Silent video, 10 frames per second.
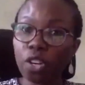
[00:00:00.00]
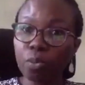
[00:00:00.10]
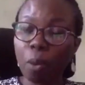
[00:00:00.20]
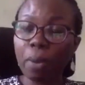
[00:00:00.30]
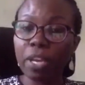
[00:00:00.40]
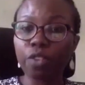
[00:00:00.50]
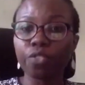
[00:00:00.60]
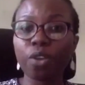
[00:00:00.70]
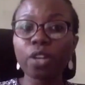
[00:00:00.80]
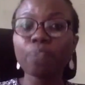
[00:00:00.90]
mobile
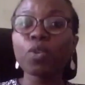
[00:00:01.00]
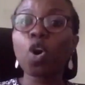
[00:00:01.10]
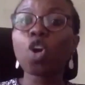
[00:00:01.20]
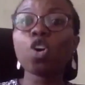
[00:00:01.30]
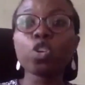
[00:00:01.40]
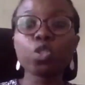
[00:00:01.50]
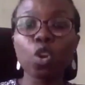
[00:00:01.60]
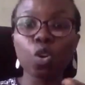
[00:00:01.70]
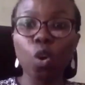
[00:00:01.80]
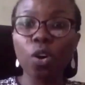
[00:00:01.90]
phone, or also
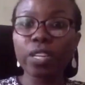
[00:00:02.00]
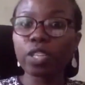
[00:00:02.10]
going